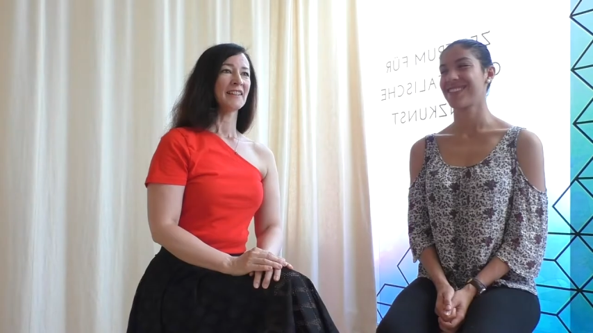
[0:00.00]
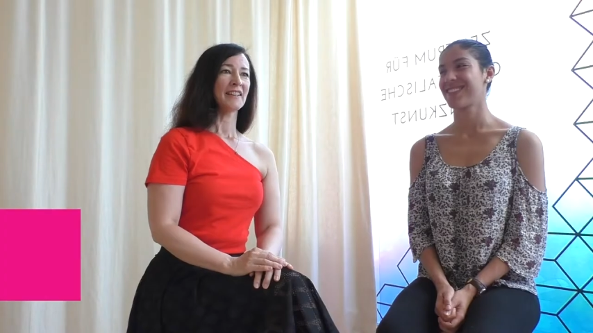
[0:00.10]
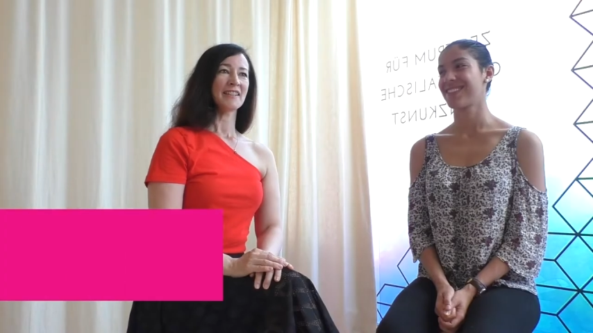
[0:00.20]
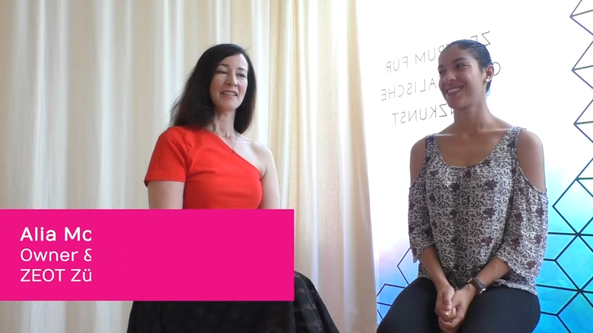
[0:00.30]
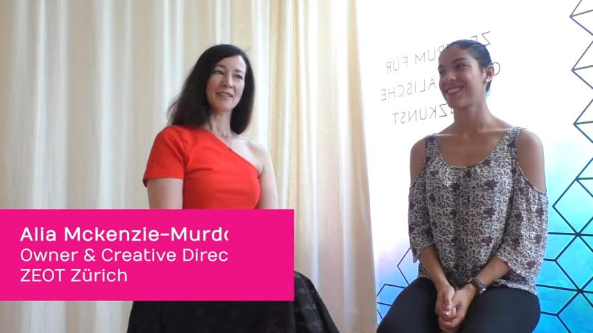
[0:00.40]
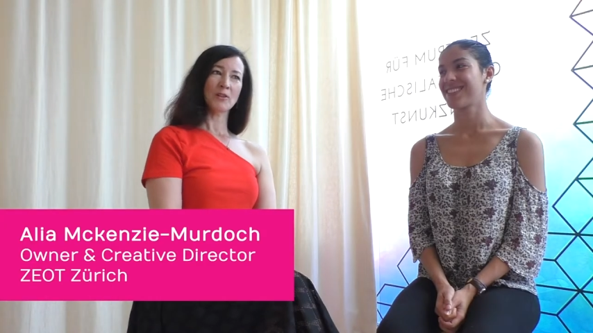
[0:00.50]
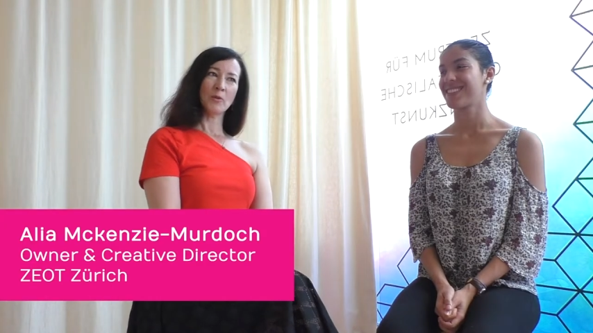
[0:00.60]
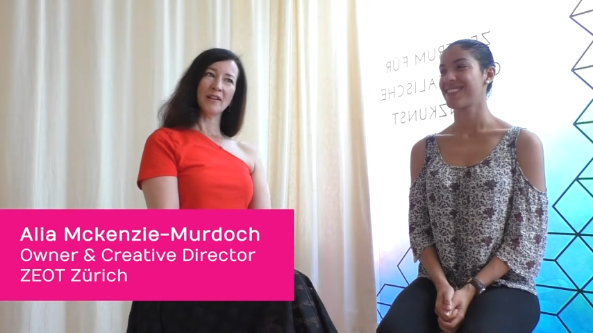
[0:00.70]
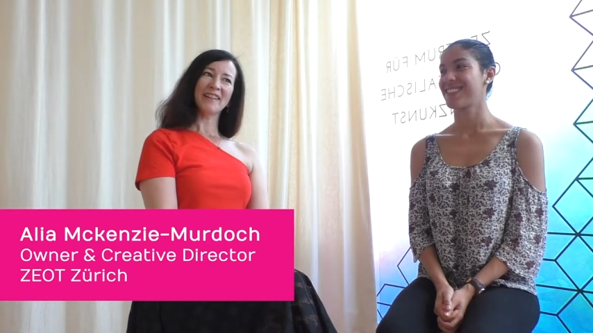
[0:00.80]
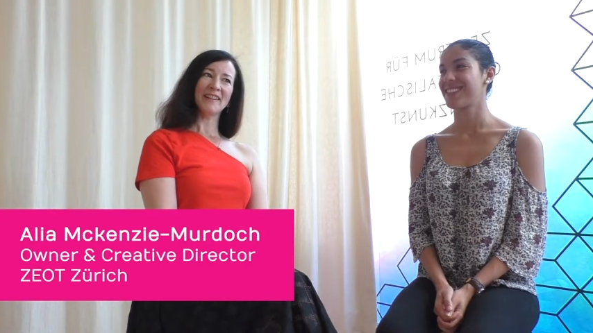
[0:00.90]
Speaker 1: Yes, it's
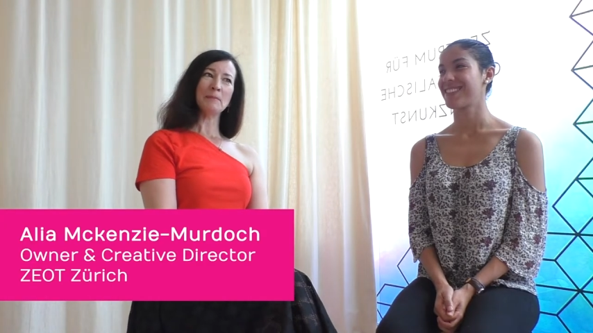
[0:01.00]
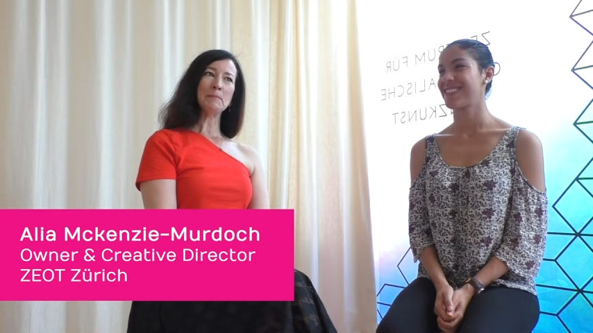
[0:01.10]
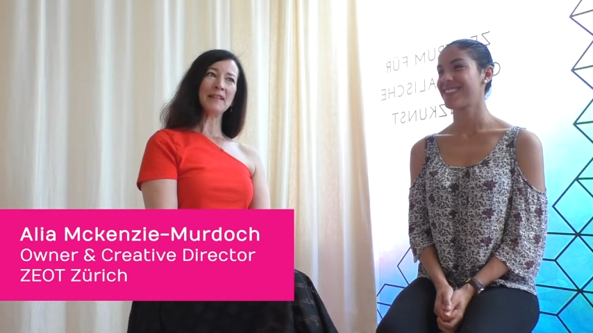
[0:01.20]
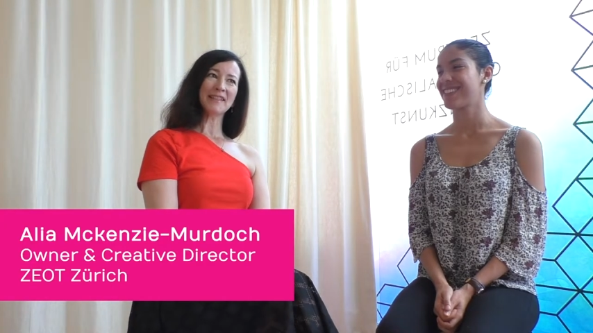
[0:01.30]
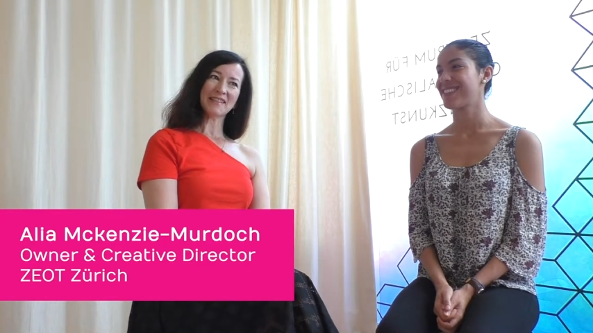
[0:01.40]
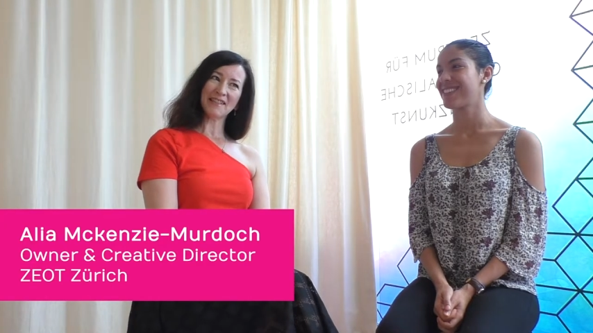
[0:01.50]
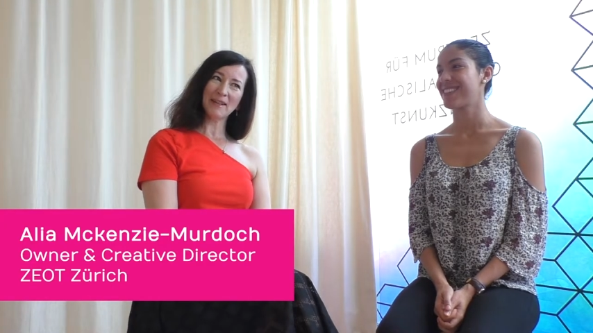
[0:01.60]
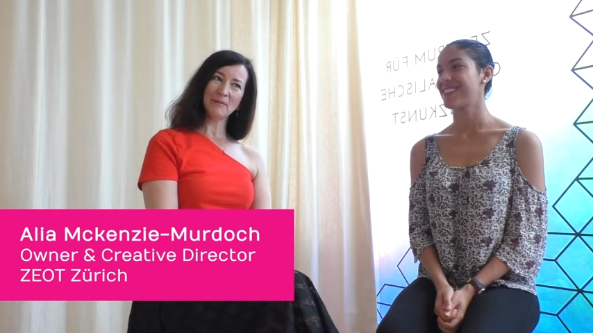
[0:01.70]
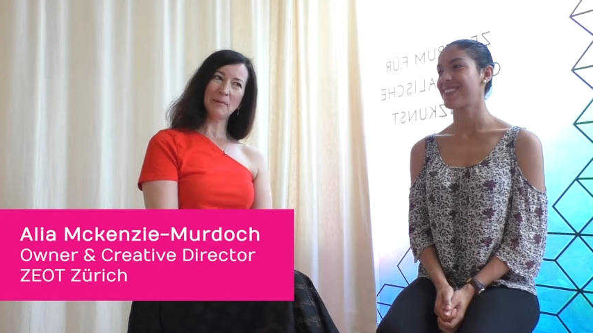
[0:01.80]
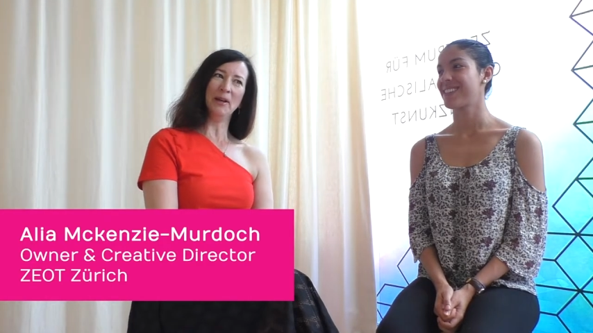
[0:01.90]
quite a big
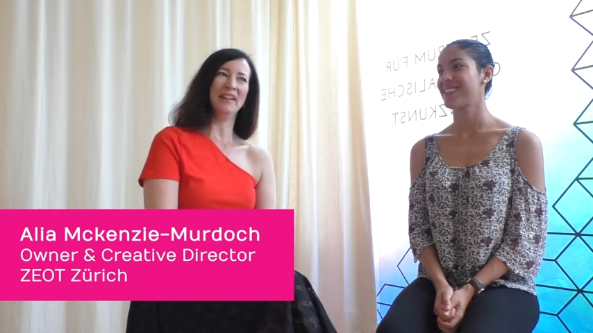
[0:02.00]
step